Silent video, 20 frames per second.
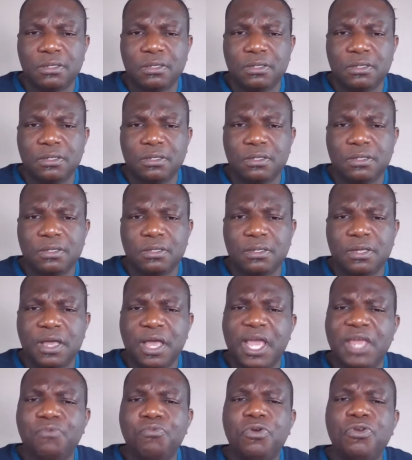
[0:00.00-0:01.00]

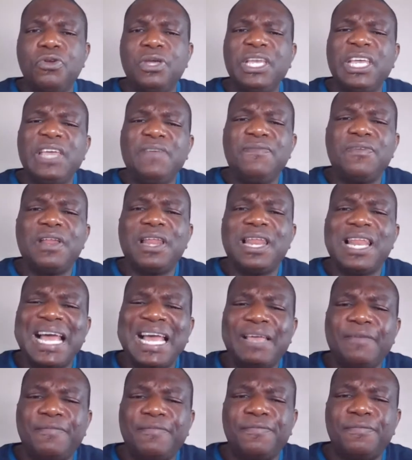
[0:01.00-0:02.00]
and you want to give your
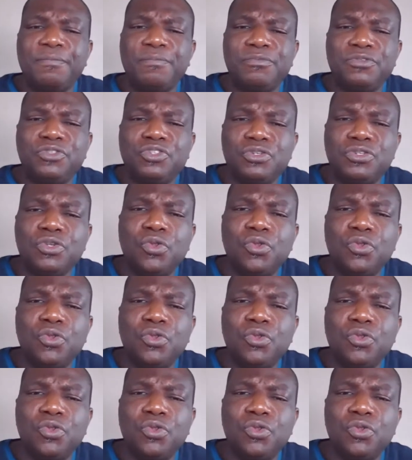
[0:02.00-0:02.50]
life to the